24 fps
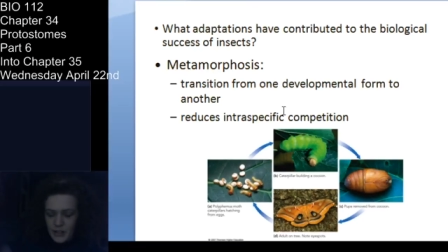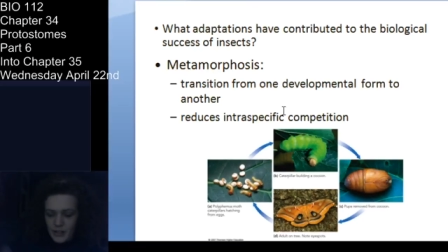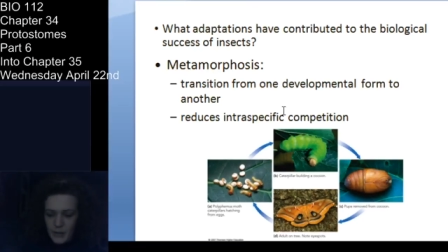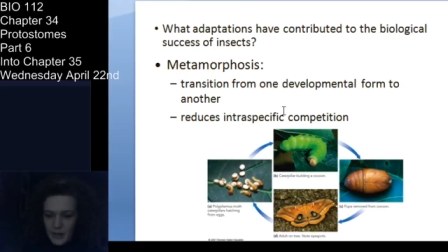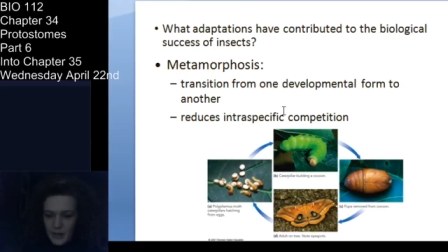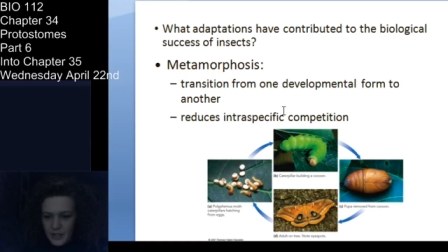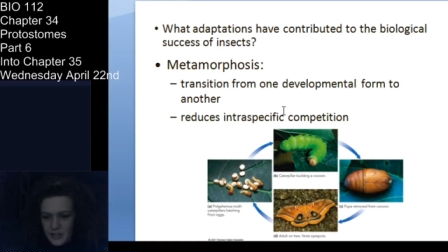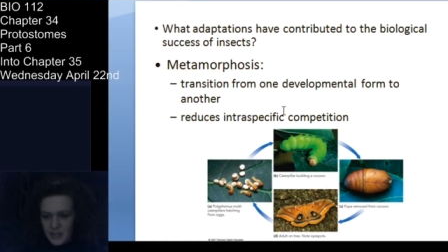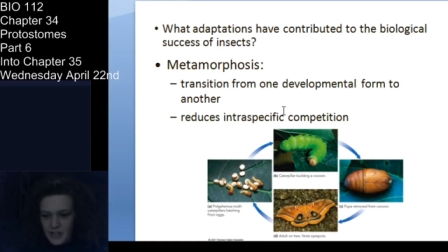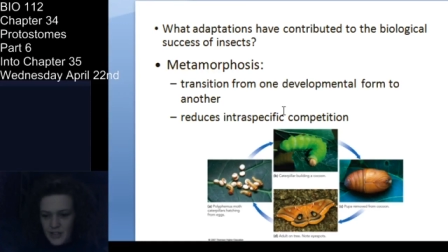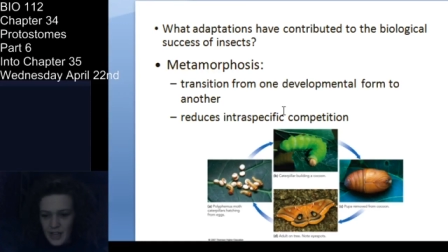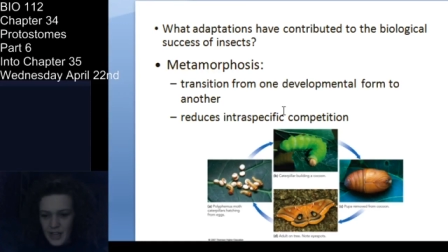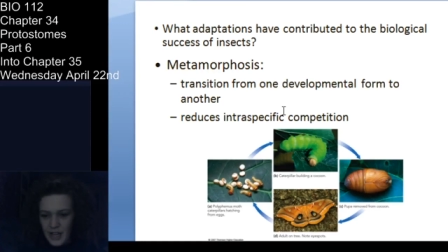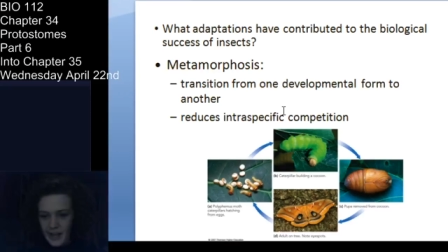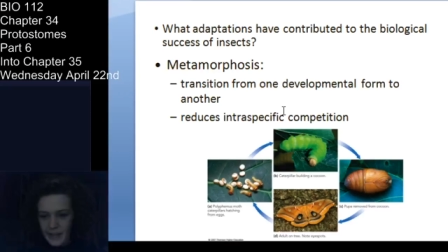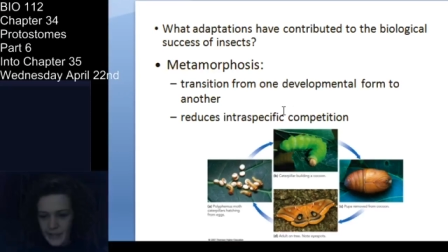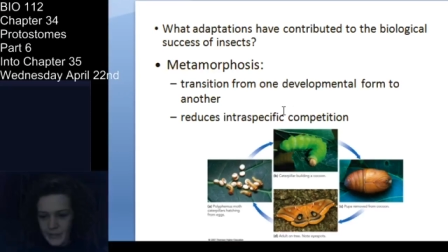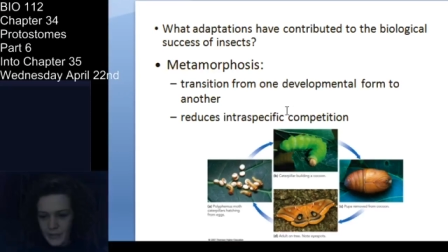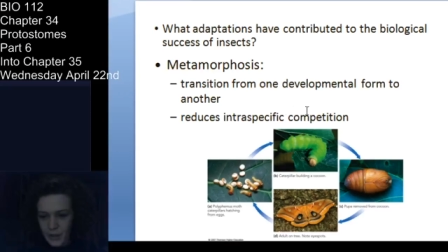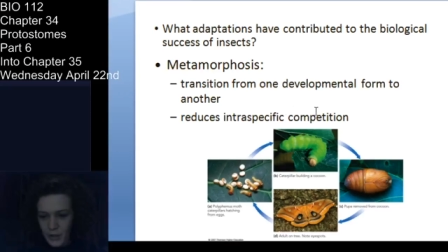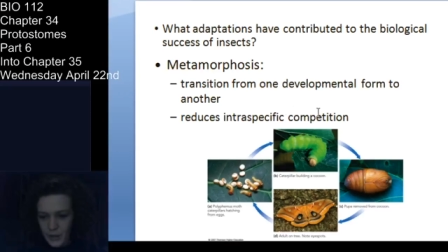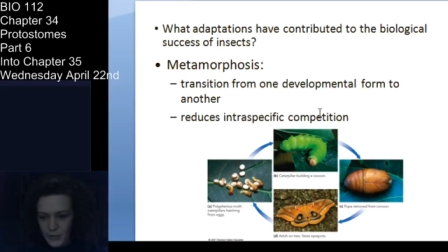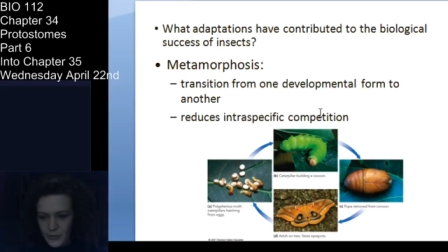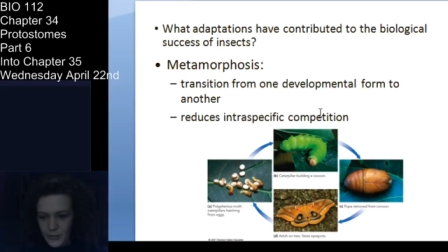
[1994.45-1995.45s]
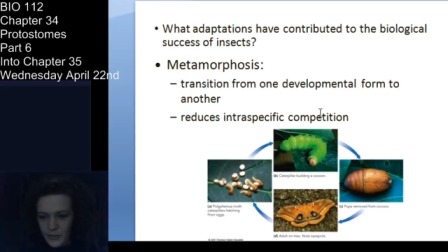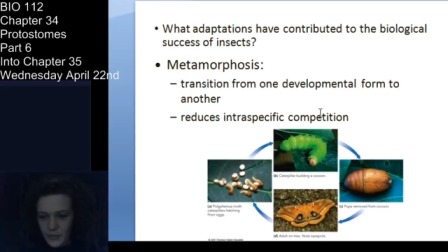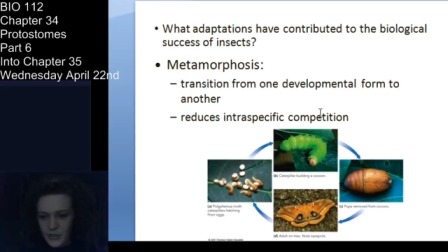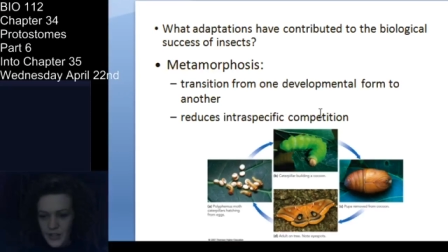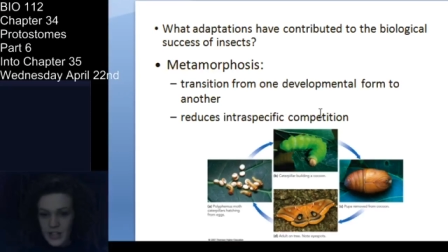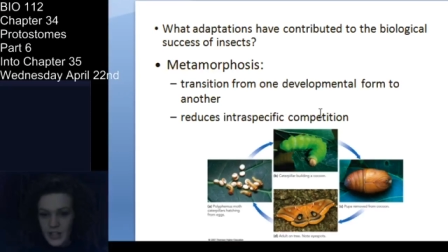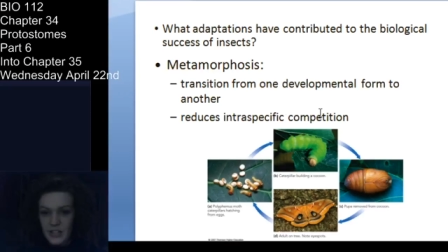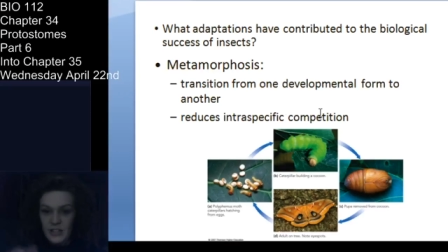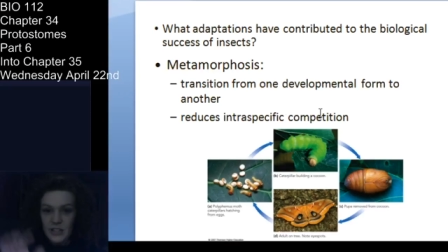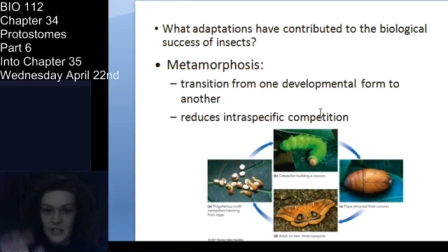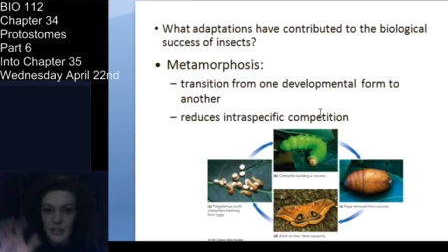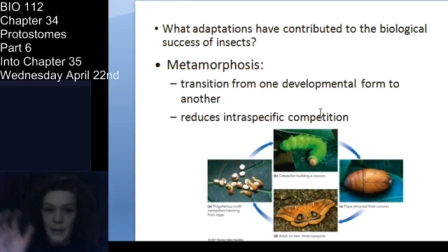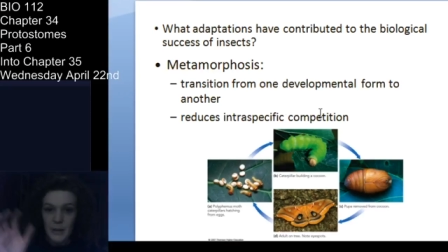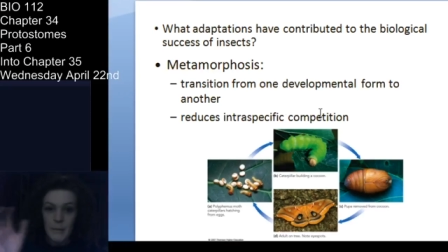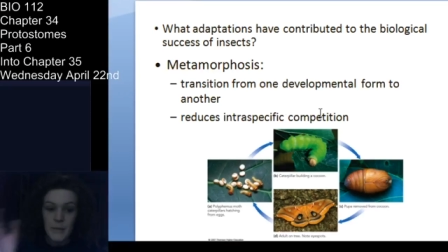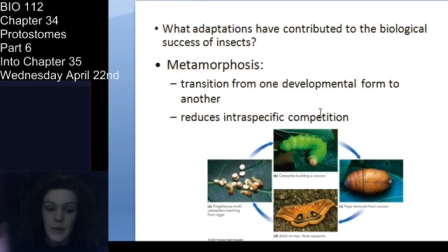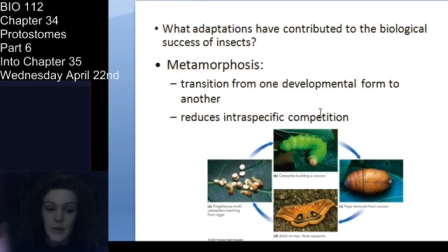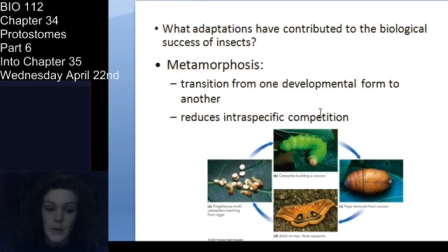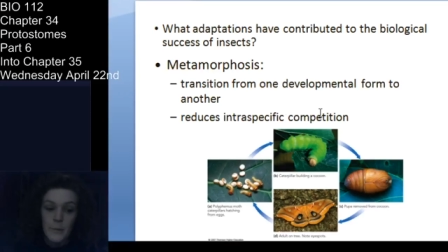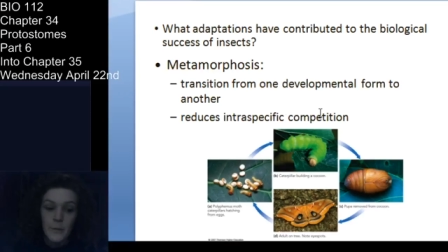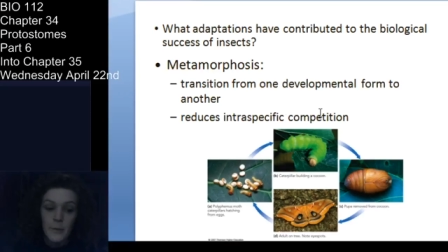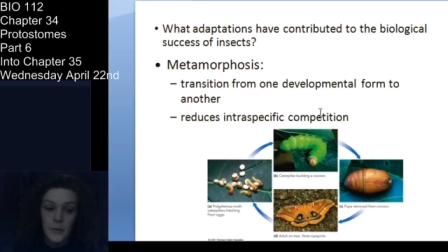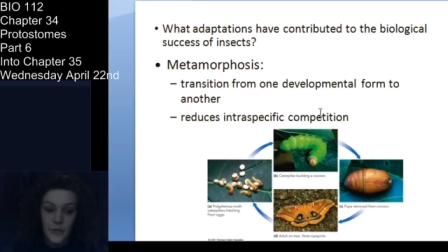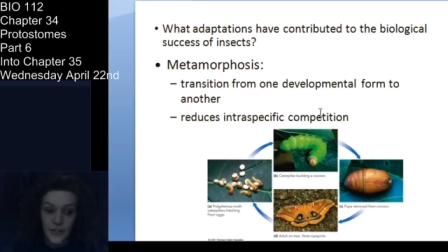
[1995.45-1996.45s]
You actually have larval stages and
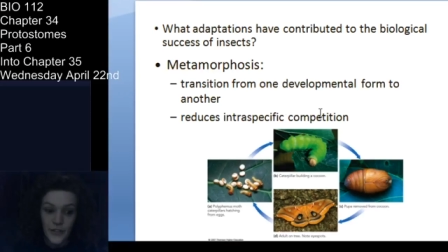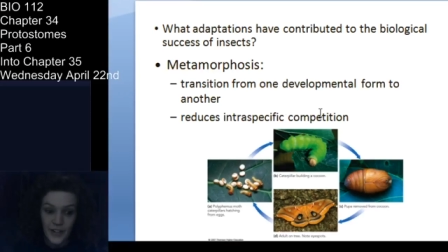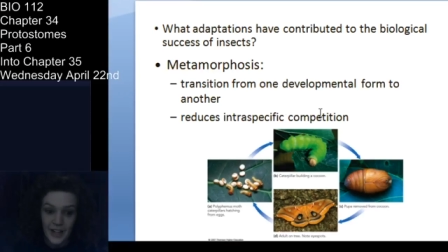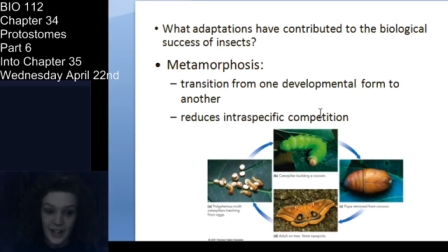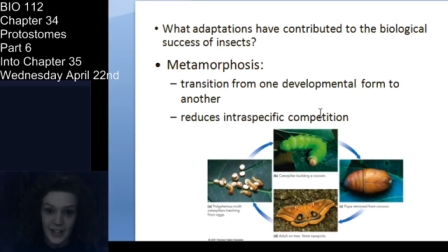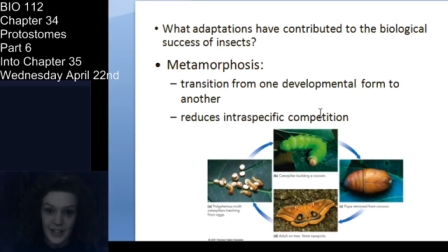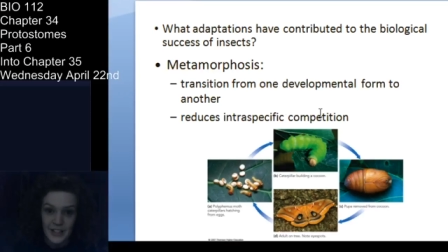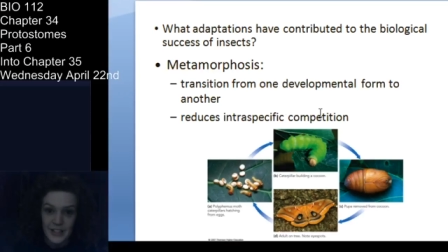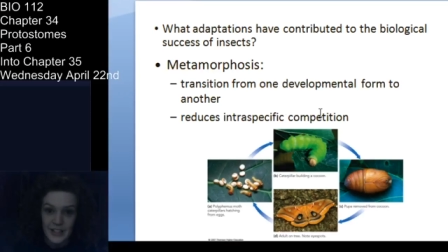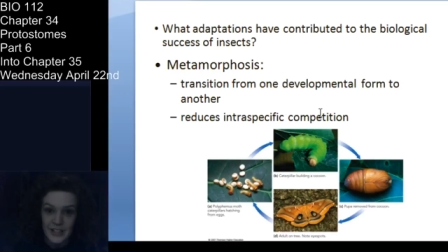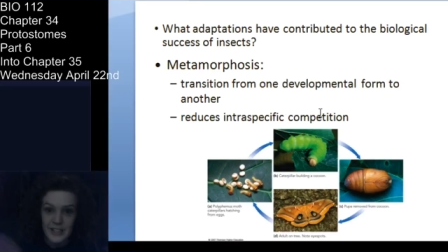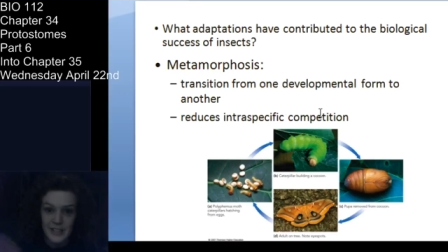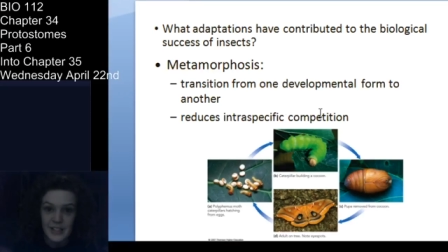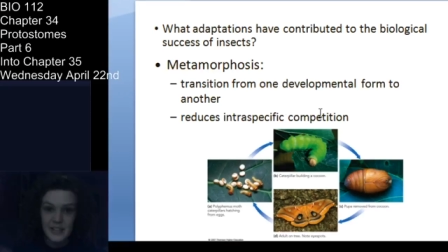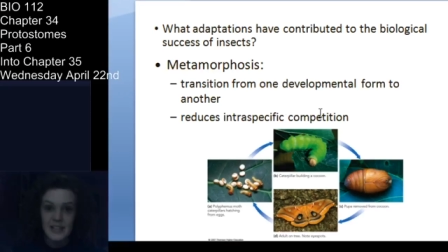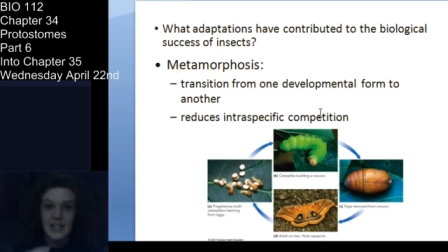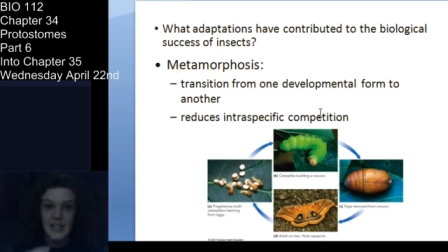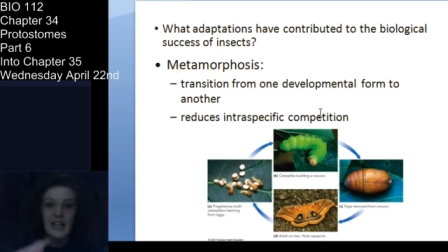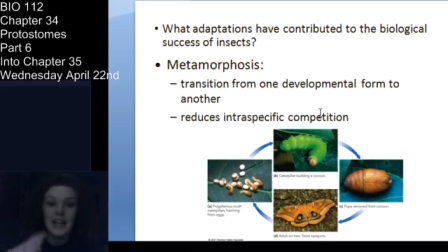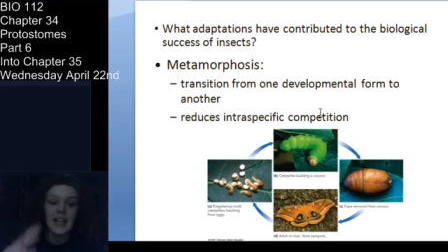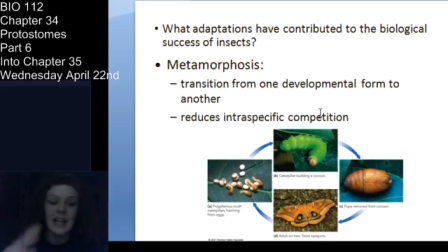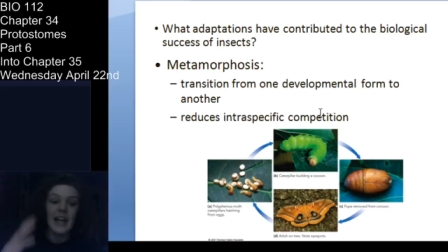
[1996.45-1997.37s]
pupal stages.